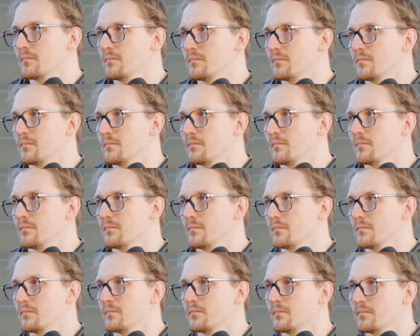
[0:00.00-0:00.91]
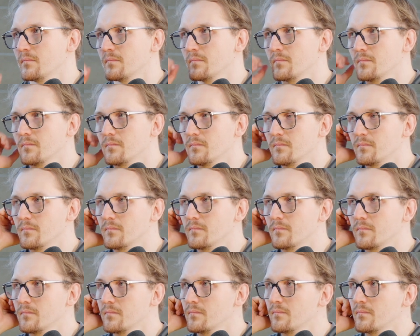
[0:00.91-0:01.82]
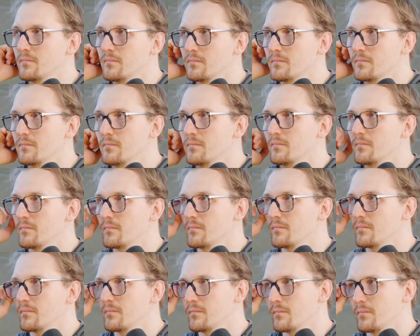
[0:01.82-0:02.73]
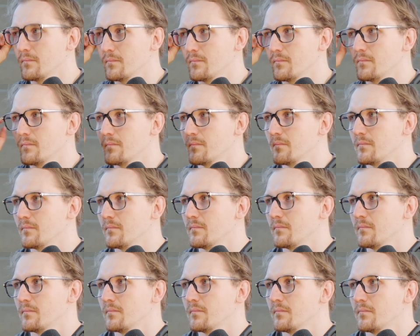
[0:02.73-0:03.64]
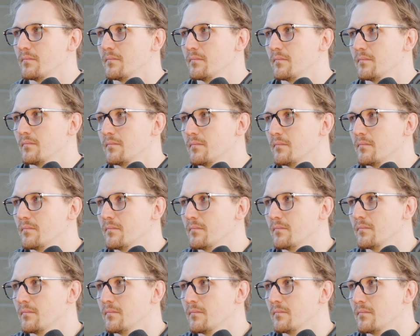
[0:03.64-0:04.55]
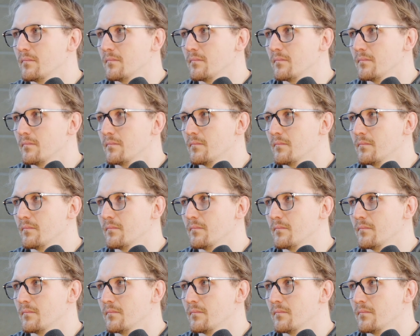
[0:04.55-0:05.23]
(silent)